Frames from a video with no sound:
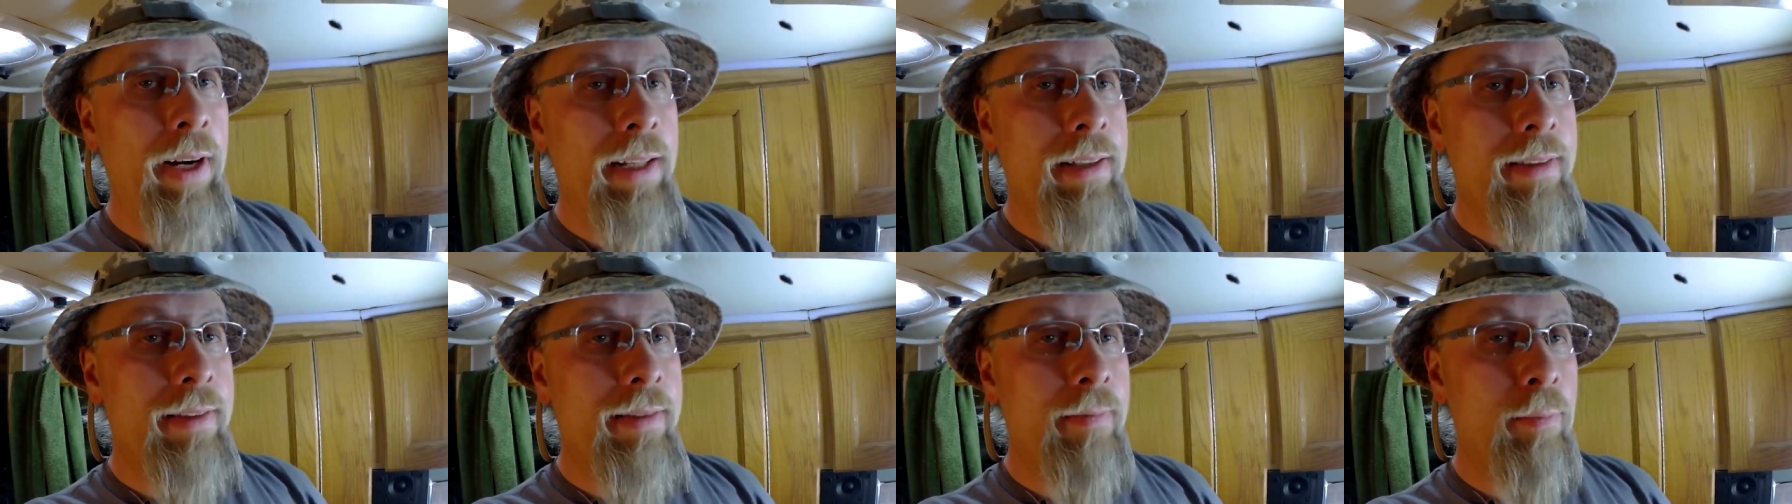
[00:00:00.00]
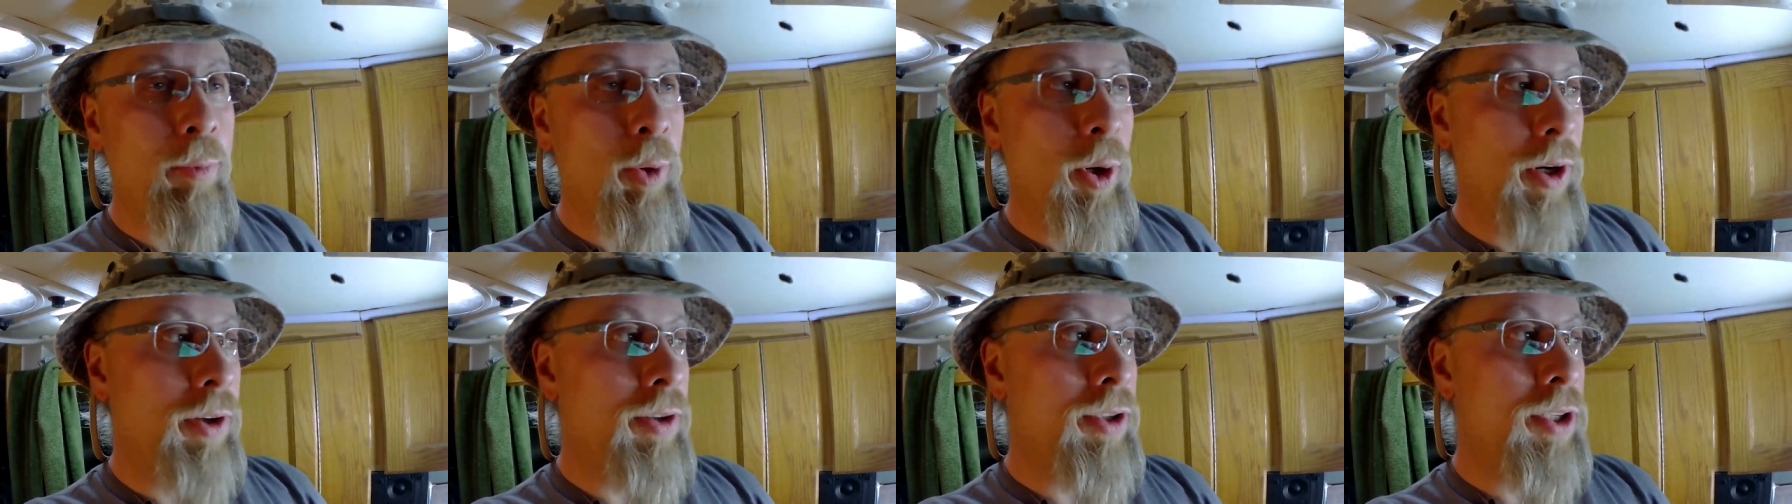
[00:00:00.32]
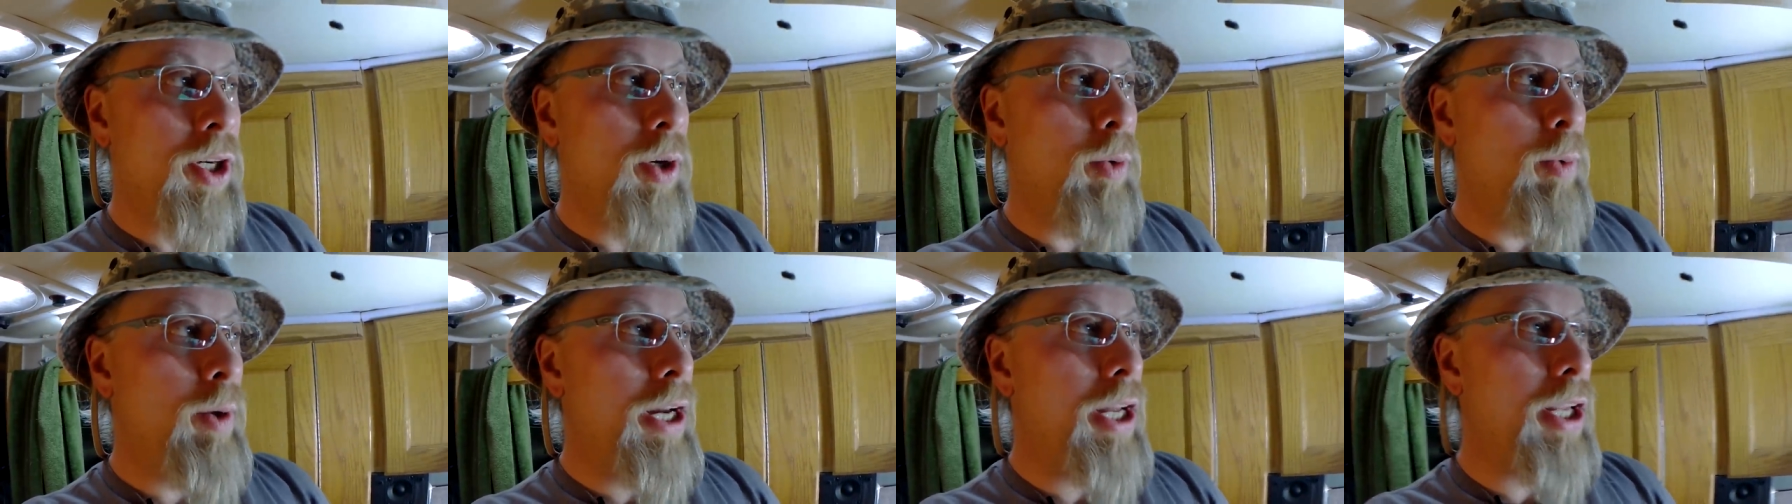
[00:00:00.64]
it? It's worked
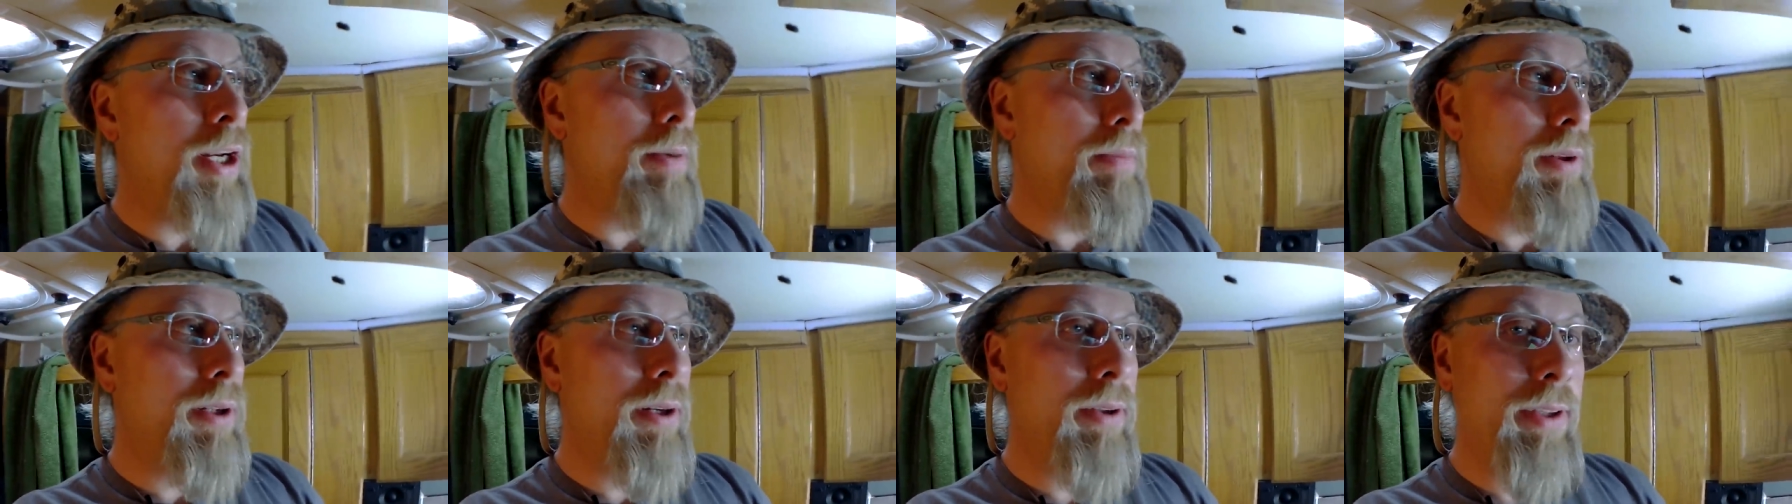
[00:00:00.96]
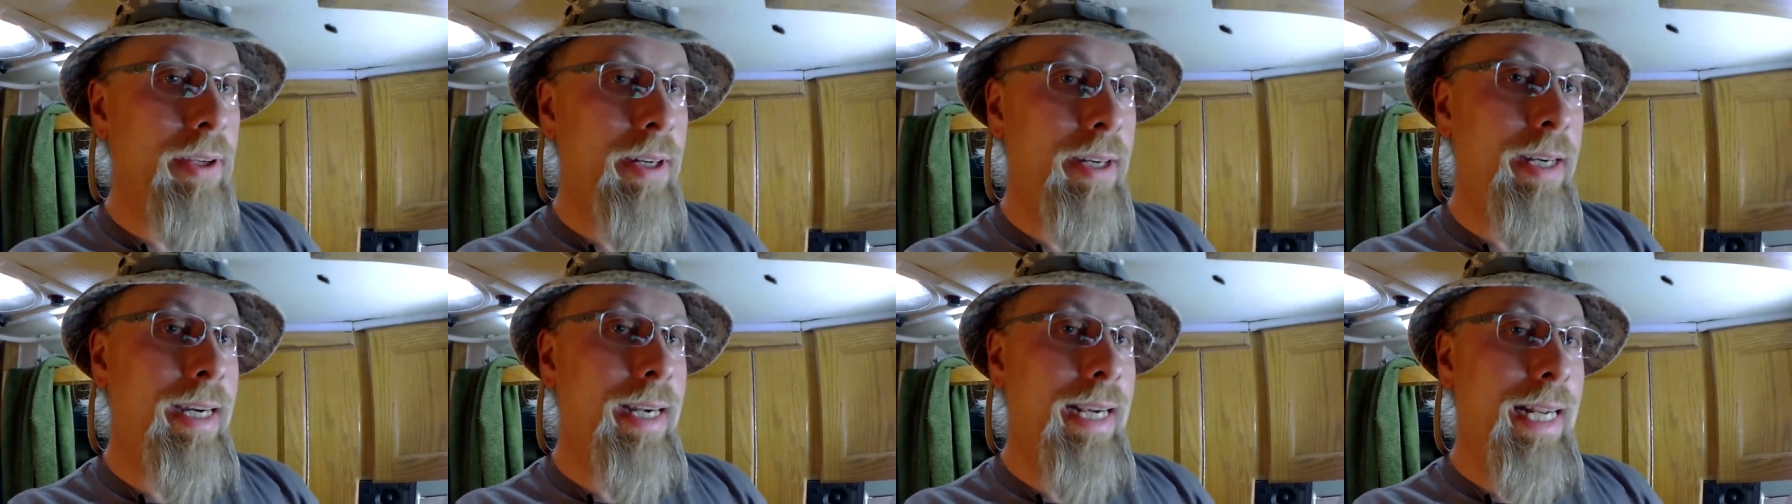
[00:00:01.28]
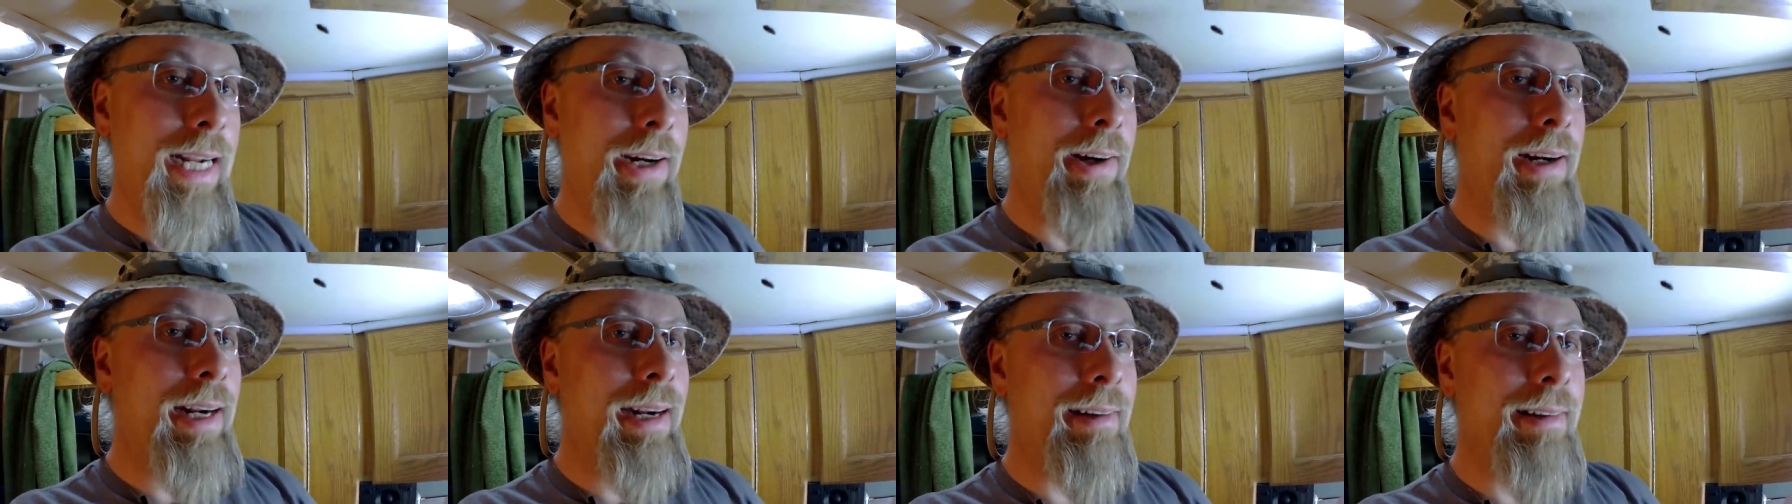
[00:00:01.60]
so well to blow the hot
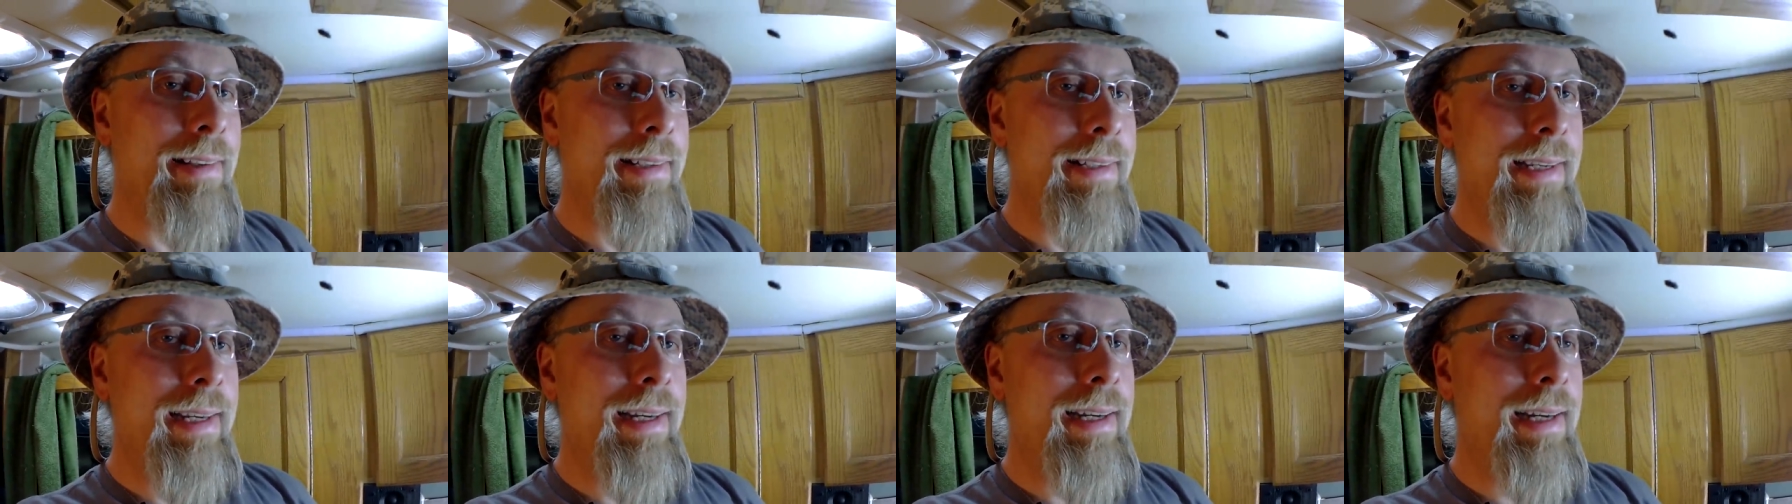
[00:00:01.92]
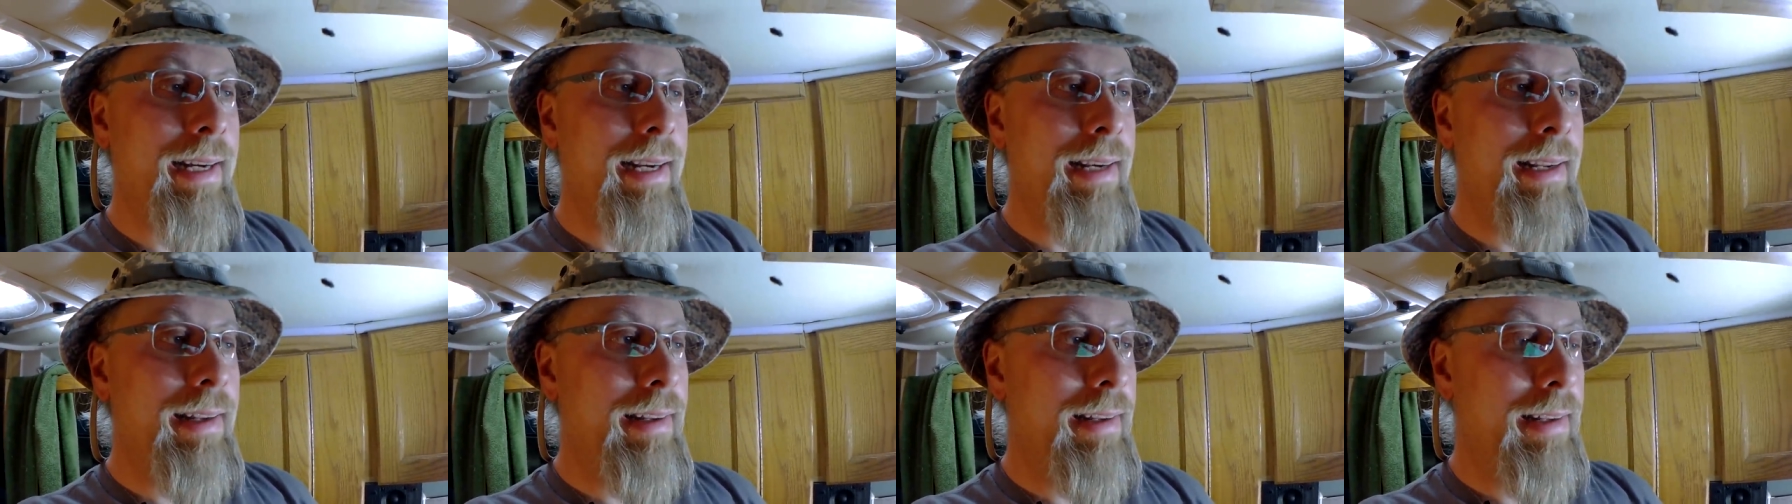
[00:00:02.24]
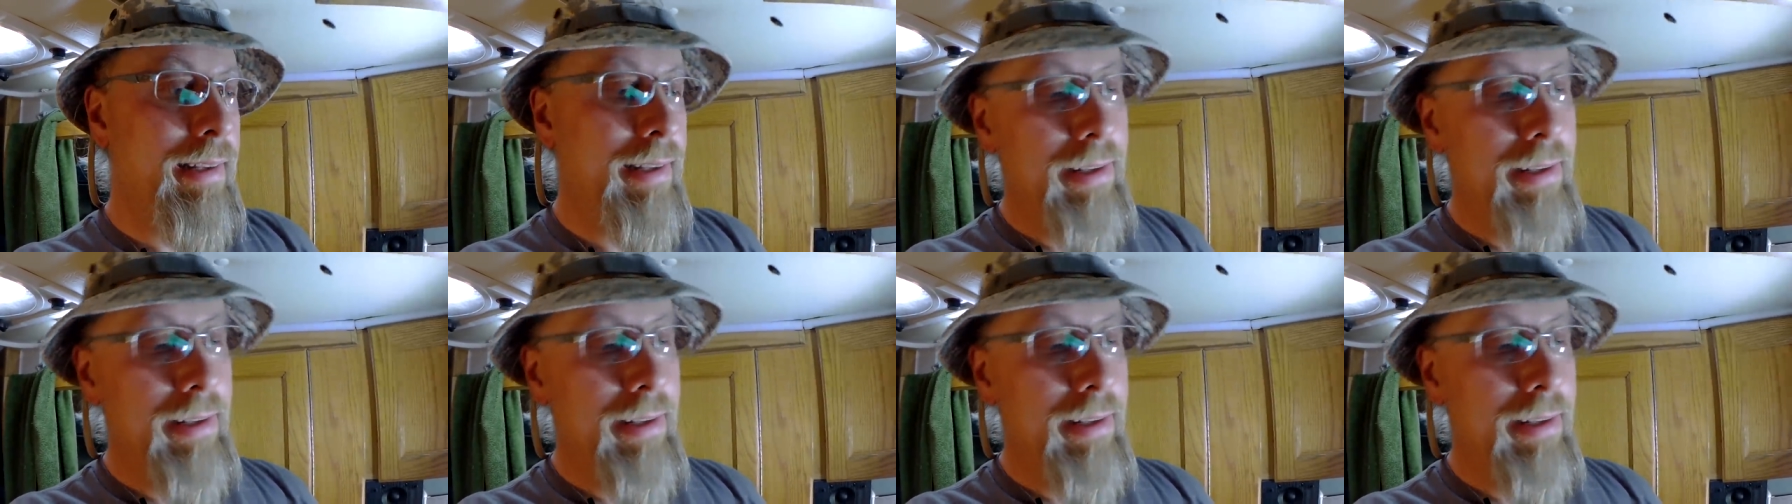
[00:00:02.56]
air outside.